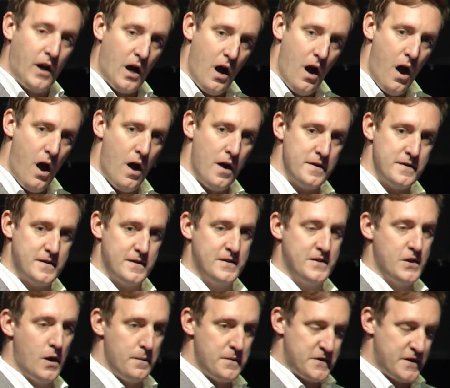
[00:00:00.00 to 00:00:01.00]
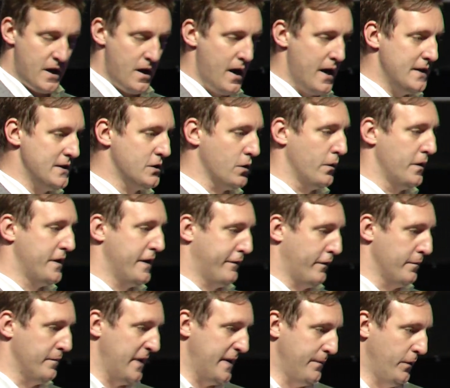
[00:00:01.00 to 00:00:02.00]
cars, the stop signs, all the
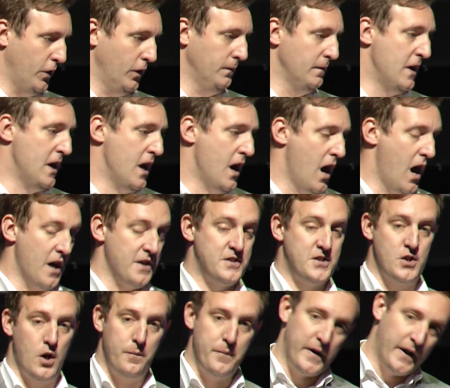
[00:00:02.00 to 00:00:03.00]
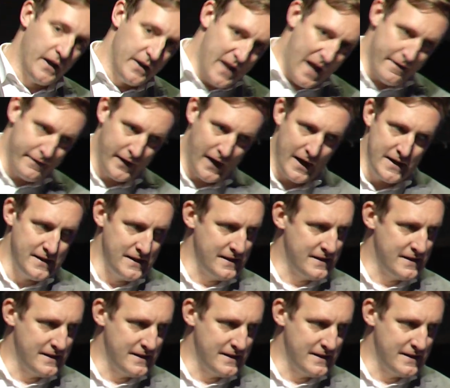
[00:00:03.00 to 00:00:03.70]
different people, stopping and navigating